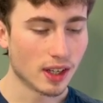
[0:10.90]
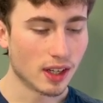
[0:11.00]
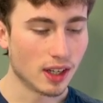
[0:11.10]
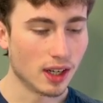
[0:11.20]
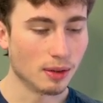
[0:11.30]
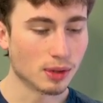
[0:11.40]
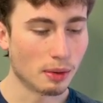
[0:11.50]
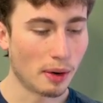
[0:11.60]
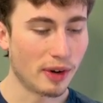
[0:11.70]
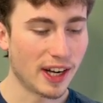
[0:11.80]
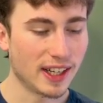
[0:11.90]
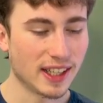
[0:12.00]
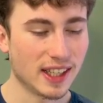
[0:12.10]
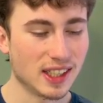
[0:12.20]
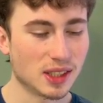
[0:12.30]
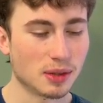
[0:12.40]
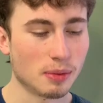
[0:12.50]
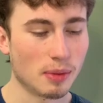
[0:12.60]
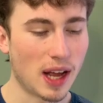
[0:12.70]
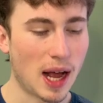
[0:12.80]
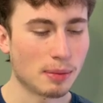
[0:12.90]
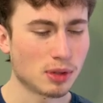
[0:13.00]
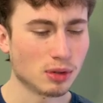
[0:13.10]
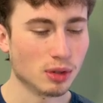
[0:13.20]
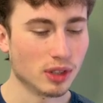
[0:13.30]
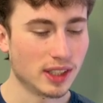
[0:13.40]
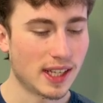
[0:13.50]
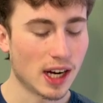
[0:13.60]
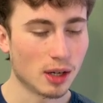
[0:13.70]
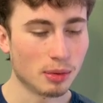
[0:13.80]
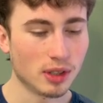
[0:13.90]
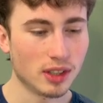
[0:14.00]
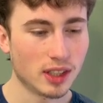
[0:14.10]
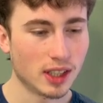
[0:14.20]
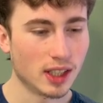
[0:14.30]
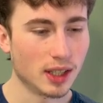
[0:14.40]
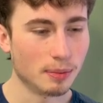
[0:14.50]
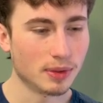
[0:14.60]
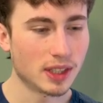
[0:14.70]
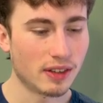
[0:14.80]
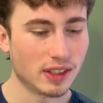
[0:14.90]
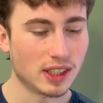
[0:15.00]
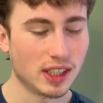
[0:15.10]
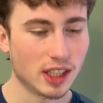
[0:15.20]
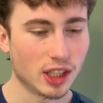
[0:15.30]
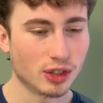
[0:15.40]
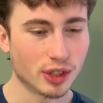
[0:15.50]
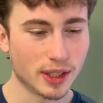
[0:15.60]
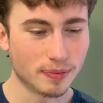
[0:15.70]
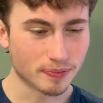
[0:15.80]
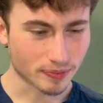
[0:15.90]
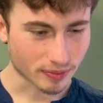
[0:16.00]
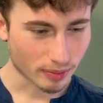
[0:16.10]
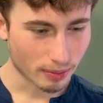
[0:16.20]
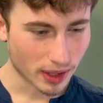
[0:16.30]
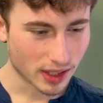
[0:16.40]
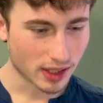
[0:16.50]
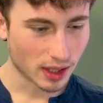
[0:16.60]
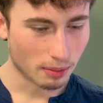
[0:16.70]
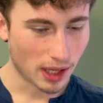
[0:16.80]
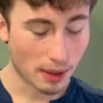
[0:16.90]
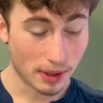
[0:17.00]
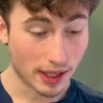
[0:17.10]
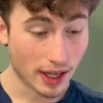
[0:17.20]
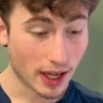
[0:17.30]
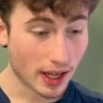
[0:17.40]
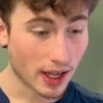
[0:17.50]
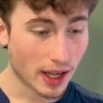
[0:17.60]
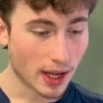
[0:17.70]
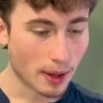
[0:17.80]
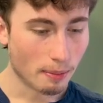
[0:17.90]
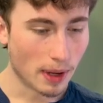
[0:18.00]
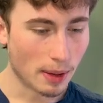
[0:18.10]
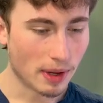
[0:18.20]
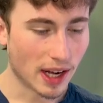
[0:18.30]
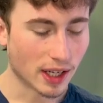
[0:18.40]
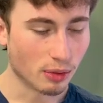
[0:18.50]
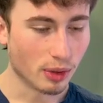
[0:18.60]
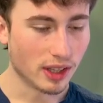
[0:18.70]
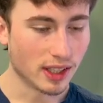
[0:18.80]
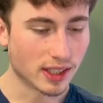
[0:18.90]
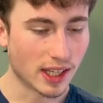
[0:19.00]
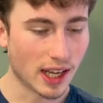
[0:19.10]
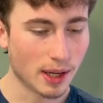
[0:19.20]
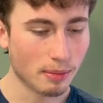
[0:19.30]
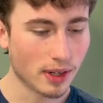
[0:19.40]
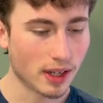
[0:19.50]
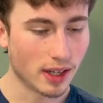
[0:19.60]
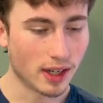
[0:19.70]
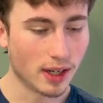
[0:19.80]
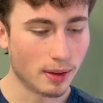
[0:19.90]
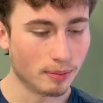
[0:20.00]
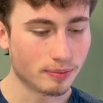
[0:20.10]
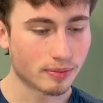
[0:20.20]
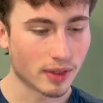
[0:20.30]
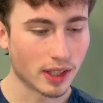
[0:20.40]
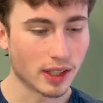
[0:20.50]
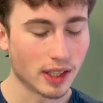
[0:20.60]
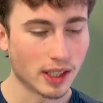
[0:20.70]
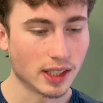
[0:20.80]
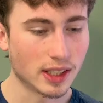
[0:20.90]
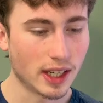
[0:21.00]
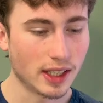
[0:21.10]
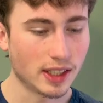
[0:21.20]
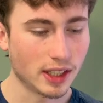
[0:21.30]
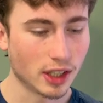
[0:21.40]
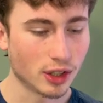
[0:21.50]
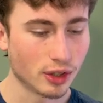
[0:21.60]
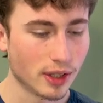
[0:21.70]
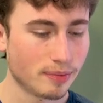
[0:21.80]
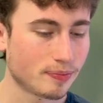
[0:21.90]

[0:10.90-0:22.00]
So my rating is absolutely terrible, 1700, but maybe I can win this game, and then get to 1800.